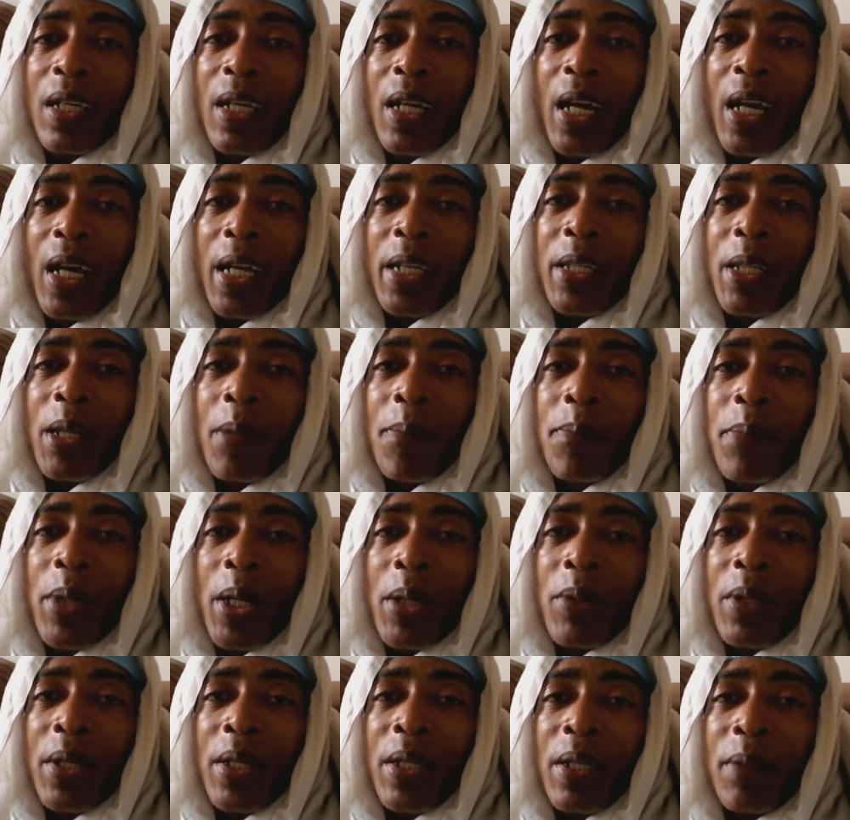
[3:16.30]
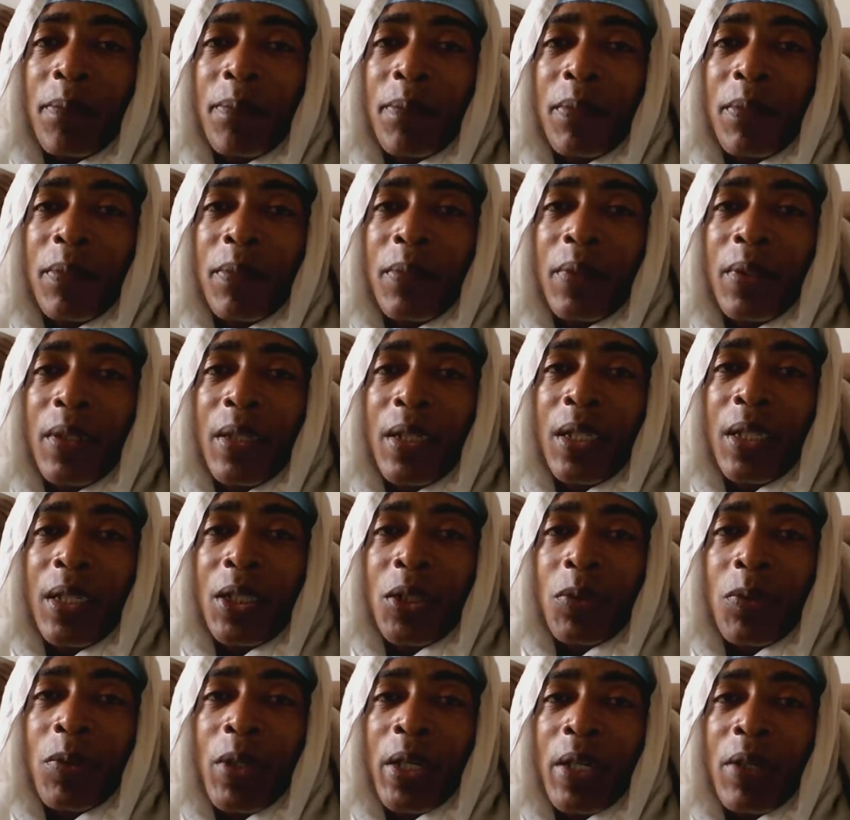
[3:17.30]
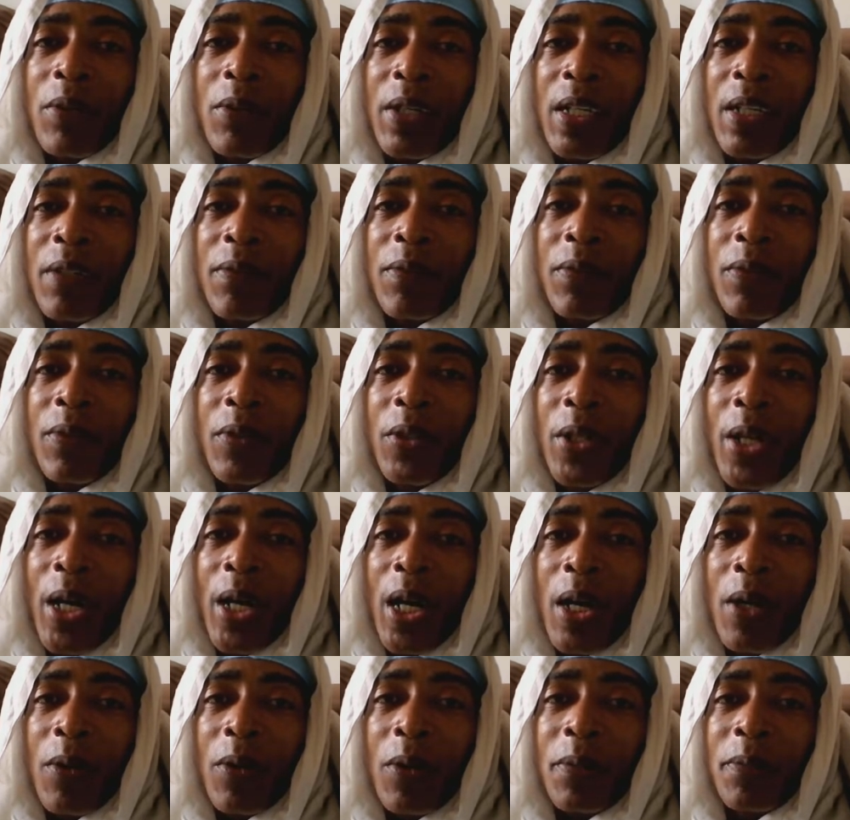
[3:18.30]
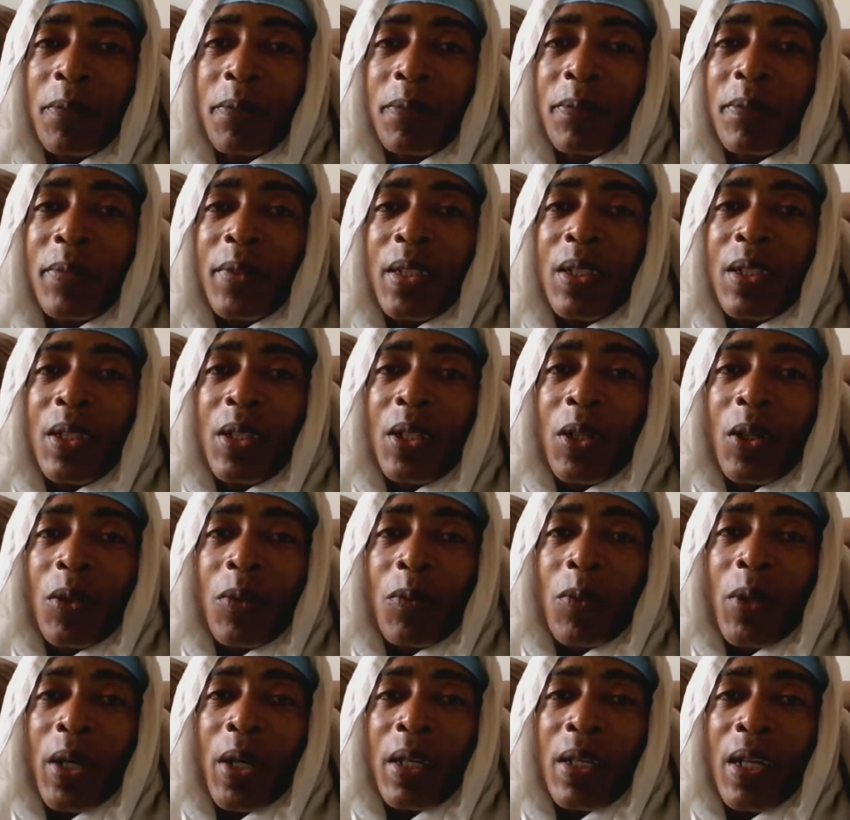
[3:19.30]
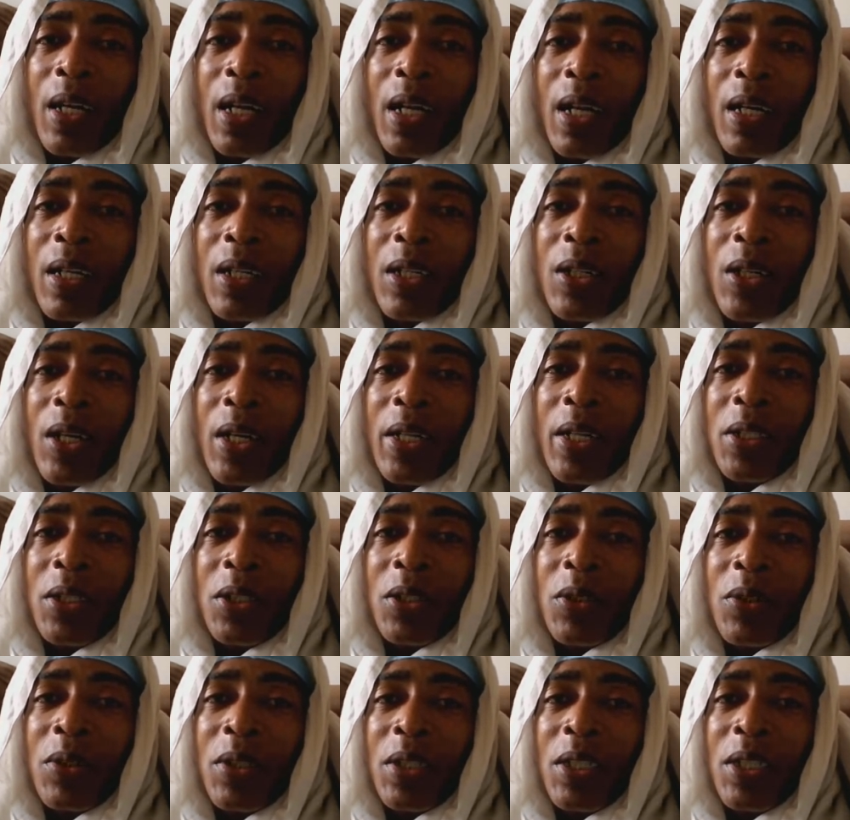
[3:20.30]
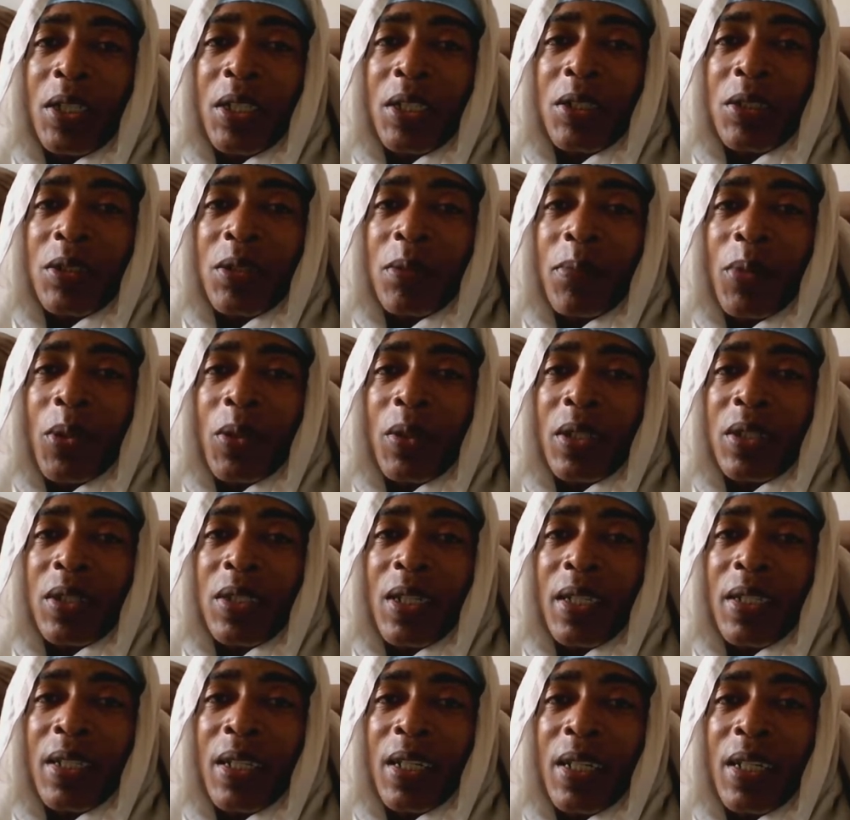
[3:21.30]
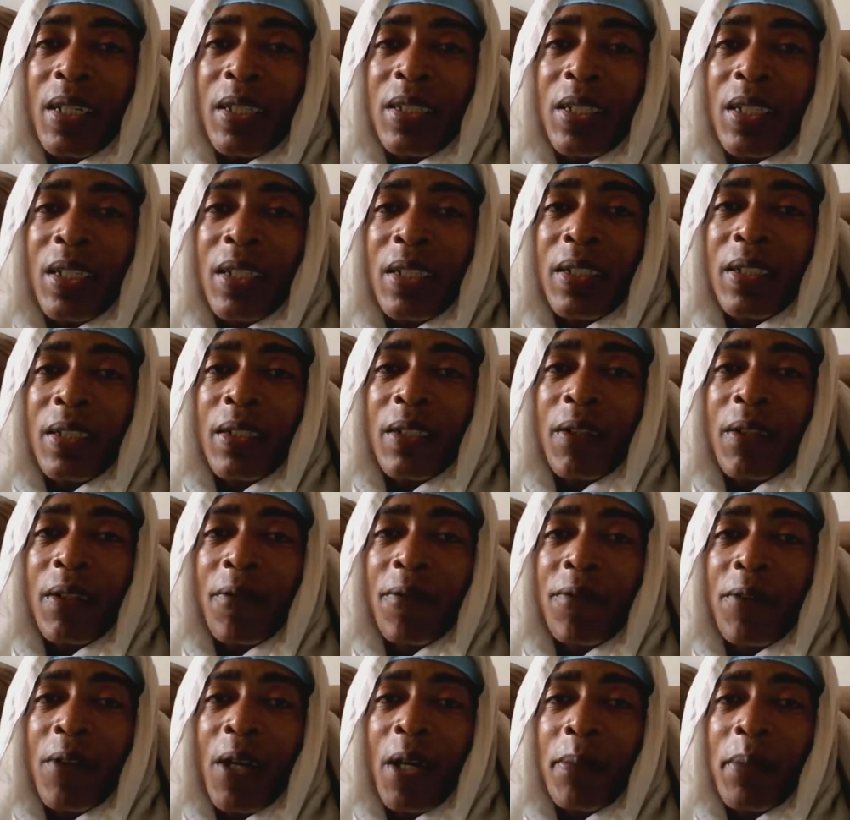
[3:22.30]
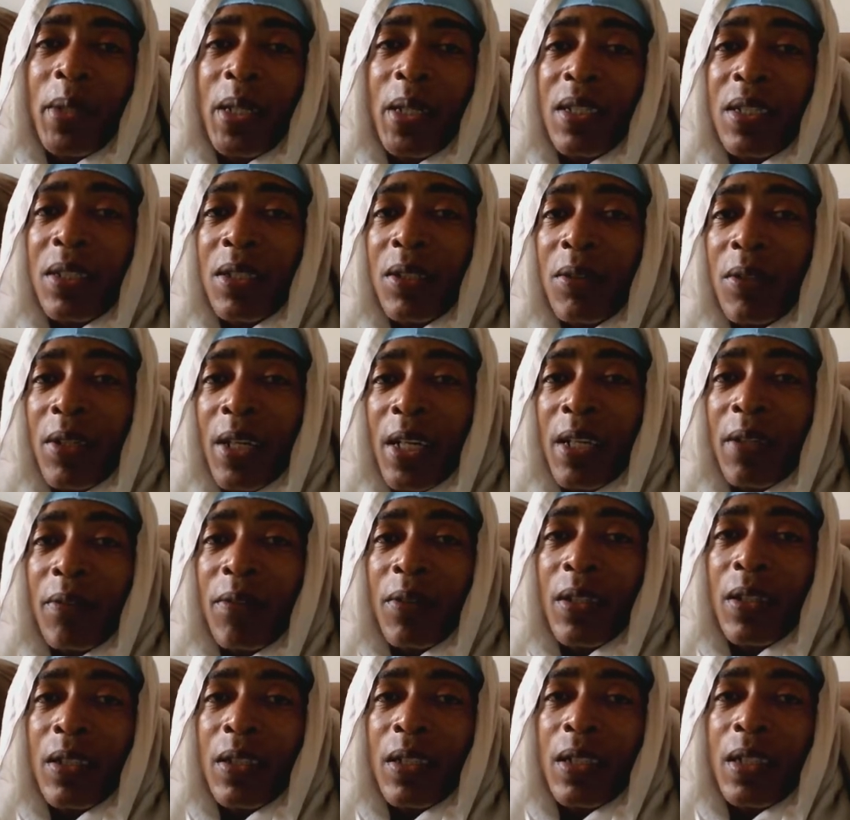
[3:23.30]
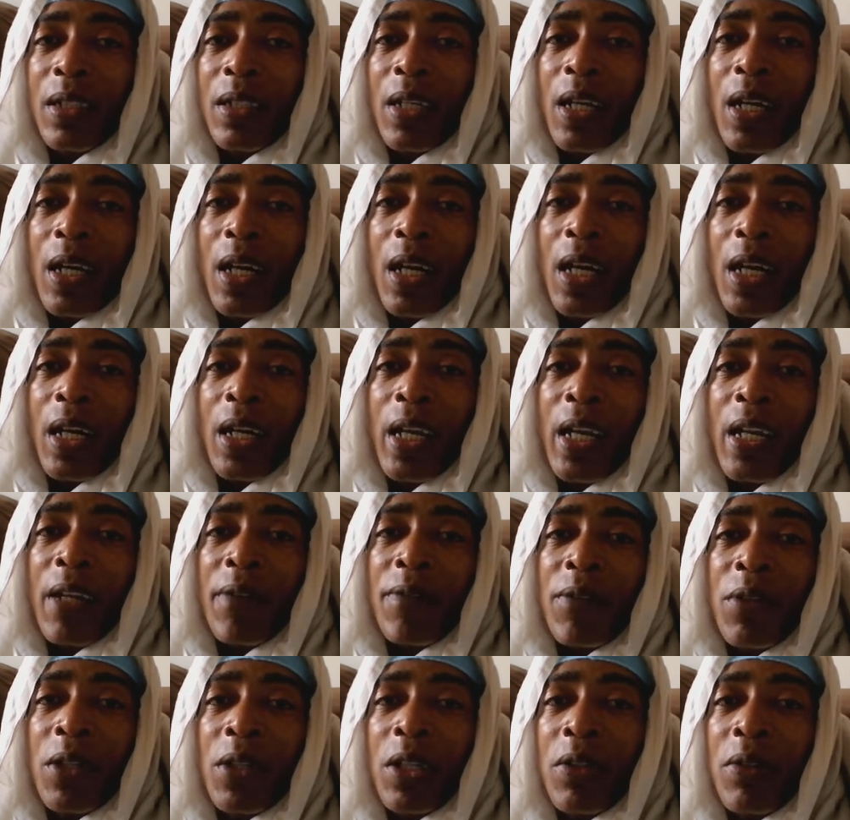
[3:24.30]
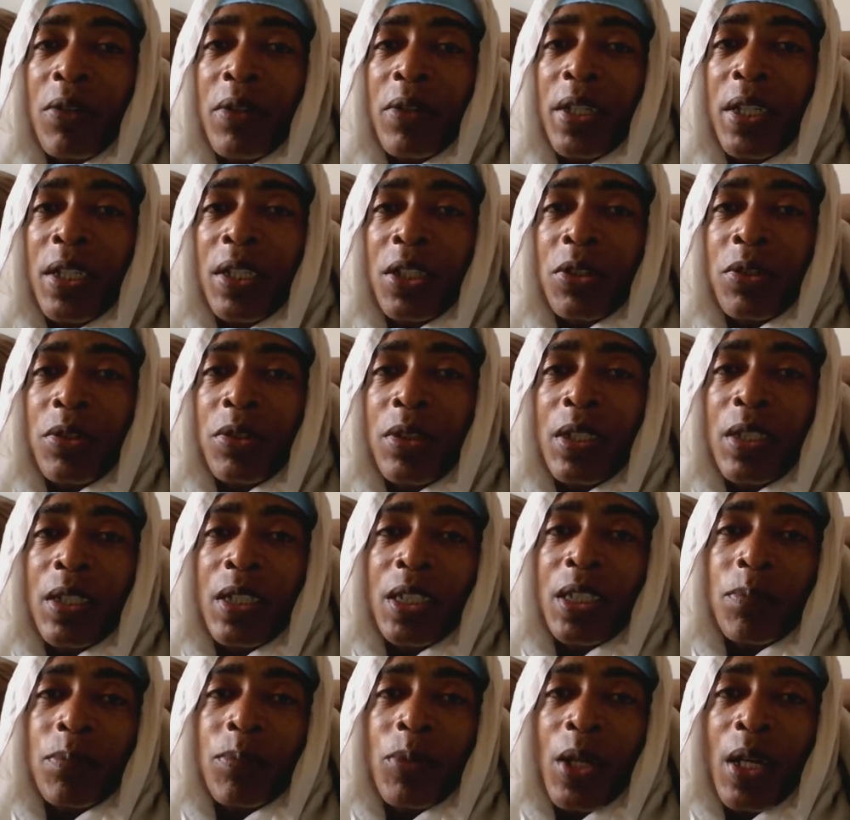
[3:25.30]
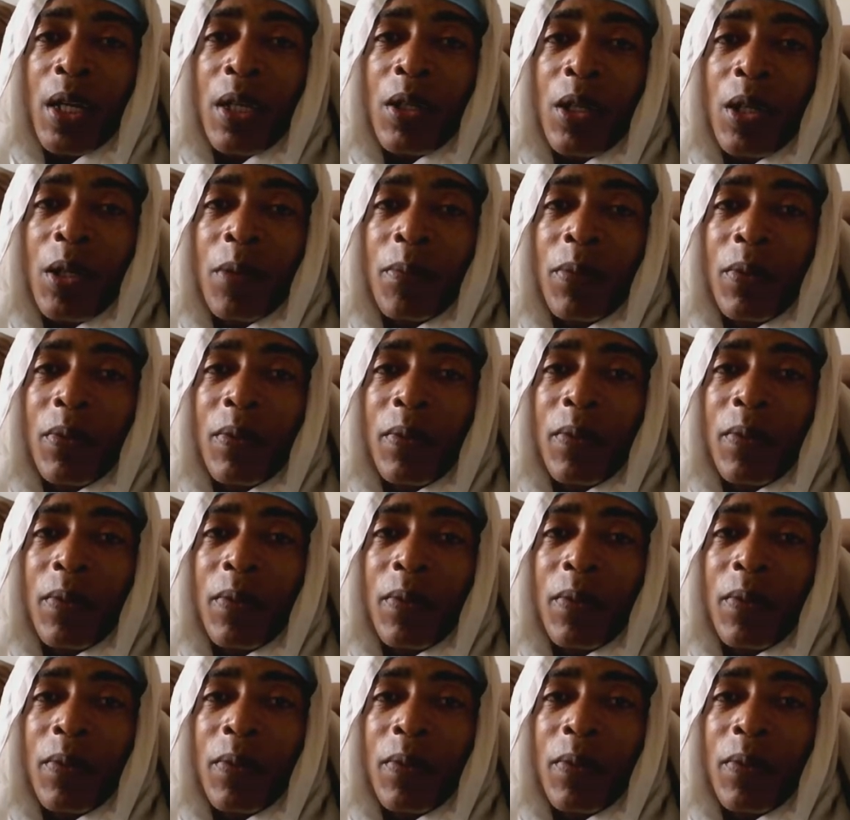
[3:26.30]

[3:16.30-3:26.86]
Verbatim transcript: and they buried him into a grave. Now, what, according to the history books and the legend, from his grave a evergreen tree sprang up.